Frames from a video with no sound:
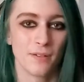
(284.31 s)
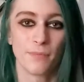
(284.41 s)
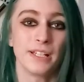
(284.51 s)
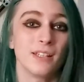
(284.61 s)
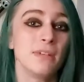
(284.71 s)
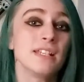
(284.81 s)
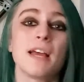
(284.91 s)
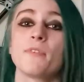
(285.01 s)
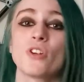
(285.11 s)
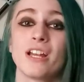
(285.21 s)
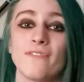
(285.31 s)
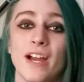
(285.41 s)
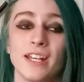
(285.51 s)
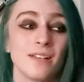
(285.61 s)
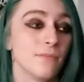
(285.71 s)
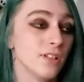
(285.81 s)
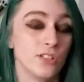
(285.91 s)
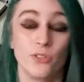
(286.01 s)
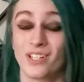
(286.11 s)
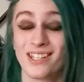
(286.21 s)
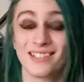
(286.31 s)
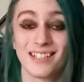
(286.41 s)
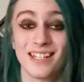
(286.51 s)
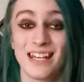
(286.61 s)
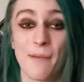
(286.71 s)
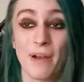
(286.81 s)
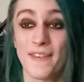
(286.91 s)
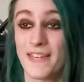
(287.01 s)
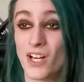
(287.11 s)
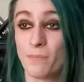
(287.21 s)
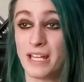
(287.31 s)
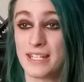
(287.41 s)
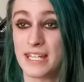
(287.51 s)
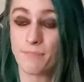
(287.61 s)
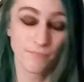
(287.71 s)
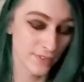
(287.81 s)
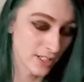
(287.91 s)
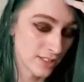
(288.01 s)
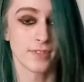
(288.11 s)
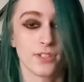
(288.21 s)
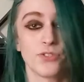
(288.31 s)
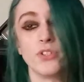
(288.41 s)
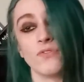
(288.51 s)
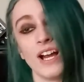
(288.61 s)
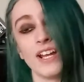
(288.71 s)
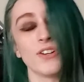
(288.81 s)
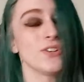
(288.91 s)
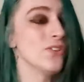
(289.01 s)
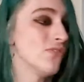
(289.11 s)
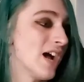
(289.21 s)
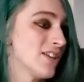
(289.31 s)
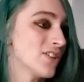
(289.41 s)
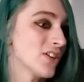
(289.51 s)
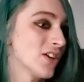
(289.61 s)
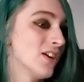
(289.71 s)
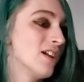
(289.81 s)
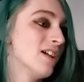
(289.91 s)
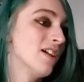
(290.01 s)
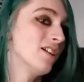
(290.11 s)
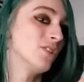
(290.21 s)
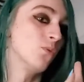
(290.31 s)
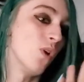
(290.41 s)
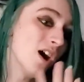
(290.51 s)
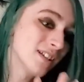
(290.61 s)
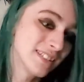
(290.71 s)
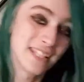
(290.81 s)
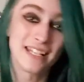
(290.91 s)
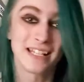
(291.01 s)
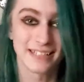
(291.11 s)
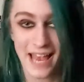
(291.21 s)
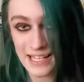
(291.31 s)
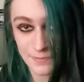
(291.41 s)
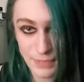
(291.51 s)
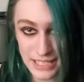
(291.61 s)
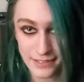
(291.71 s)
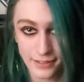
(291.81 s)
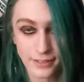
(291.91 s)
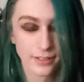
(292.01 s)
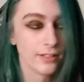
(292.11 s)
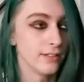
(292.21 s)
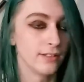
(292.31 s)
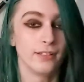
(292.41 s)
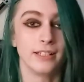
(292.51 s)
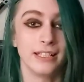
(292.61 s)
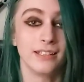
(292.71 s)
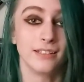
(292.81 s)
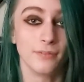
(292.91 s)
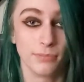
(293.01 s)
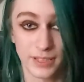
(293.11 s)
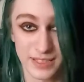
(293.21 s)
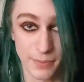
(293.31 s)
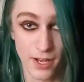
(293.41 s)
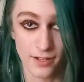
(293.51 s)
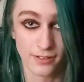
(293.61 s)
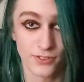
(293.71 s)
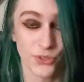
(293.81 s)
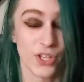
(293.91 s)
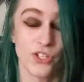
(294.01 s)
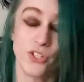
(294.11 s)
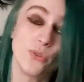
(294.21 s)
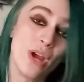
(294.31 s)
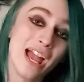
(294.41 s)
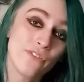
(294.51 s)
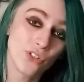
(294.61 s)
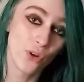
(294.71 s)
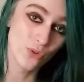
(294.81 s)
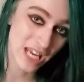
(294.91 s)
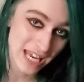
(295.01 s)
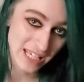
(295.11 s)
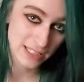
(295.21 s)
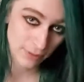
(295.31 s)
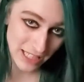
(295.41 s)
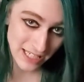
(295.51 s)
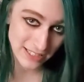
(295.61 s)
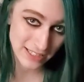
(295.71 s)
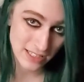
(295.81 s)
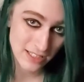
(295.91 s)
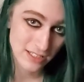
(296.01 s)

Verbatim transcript: But in the meantime of trying to find him, Yuna gets kidnapped by the Al Bhed team. So you find her, you find her. Wakka's getting his ass beat in Blitzball, so then you have to go take his place.